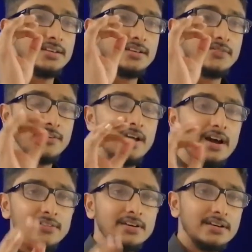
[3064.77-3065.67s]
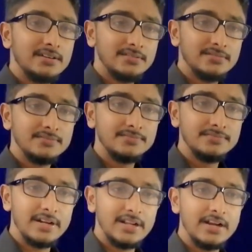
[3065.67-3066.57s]
if you have a
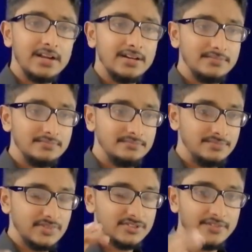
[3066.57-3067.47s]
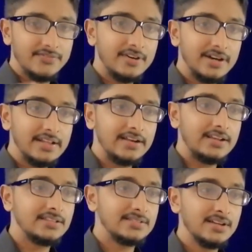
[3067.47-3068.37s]
particular software that
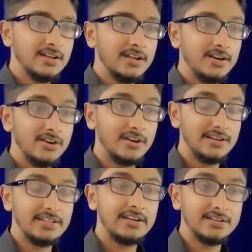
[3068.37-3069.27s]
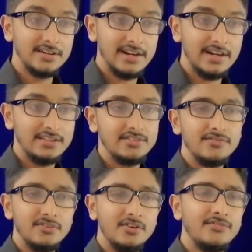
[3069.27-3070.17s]
is not yet ready,
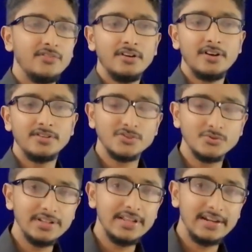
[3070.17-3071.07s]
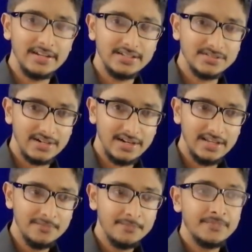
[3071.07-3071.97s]
if you are not sure that it is
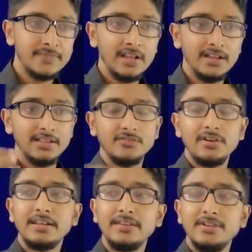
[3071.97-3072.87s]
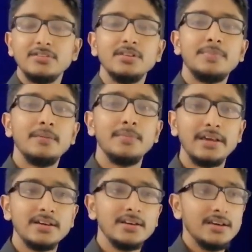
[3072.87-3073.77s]
ready, you can give it to the public